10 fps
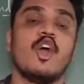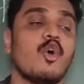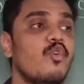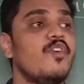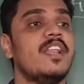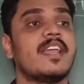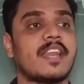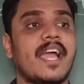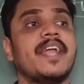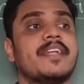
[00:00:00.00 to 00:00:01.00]
who will
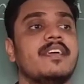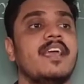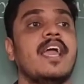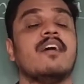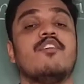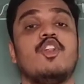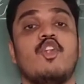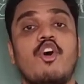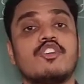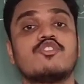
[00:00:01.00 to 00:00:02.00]
write have
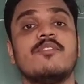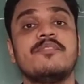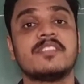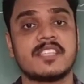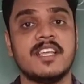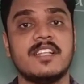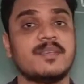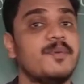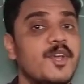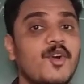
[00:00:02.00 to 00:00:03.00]
lots of skills,
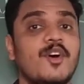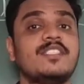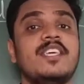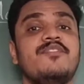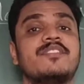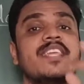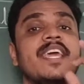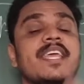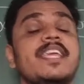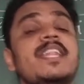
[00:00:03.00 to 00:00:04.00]
because if
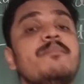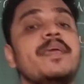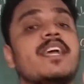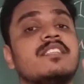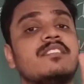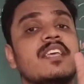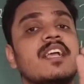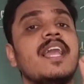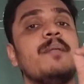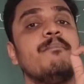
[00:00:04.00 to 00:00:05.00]
there he will make a
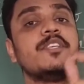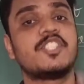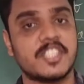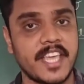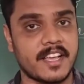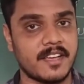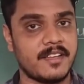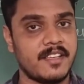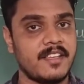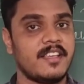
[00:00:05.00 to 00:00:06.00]
single
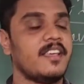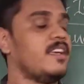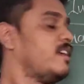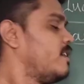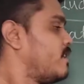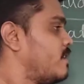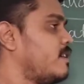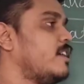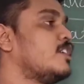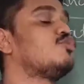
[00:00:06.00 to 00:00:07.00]
mistake,
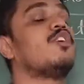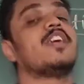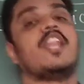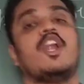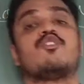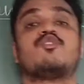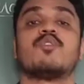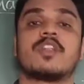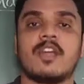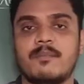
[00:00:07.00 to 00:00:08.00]
it's not allowed
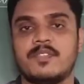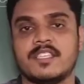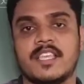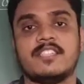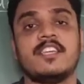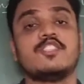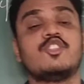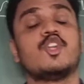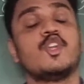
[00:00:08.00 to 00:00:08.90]
to rub this, and there is